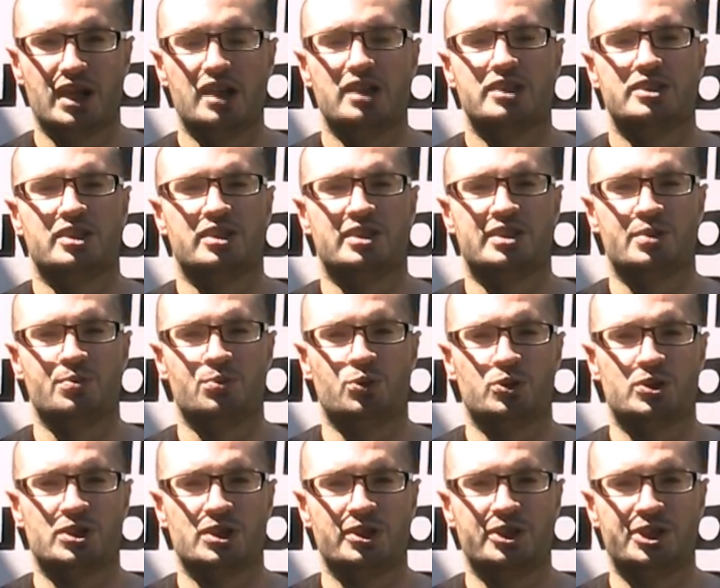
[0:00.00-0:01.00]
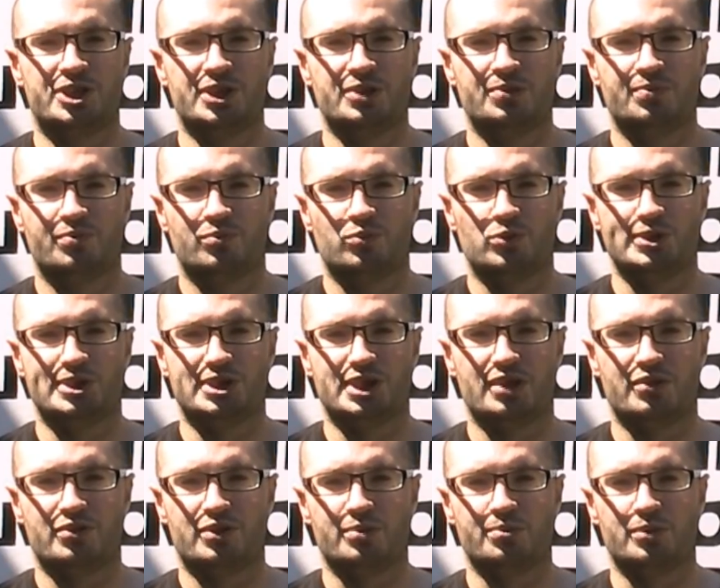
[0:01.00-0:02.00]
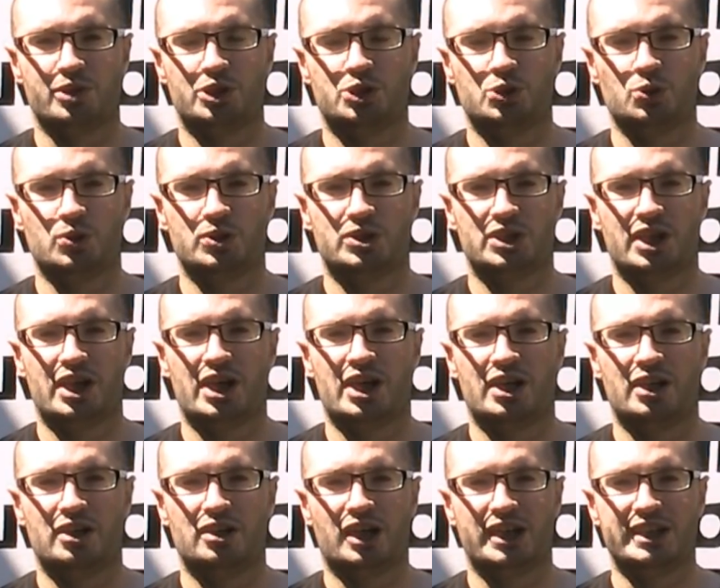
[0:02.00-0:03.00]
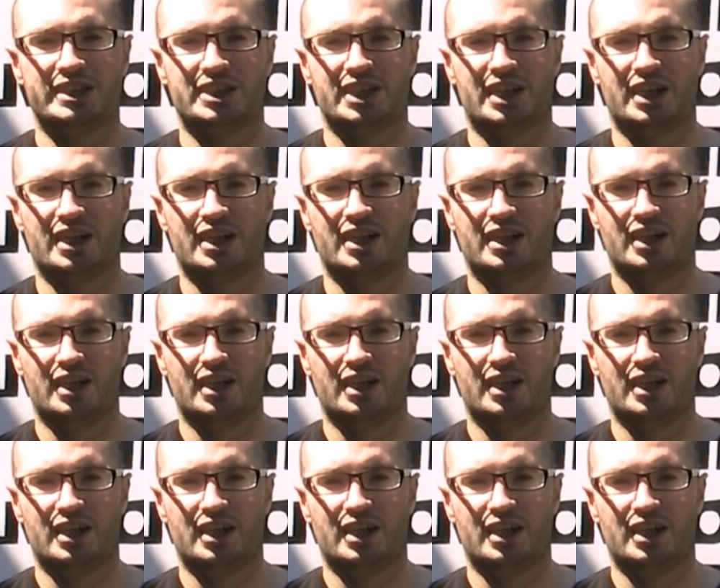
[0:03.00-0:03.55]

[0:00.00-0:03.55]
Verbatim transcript: So the simple solution was to give them shorter, lighter,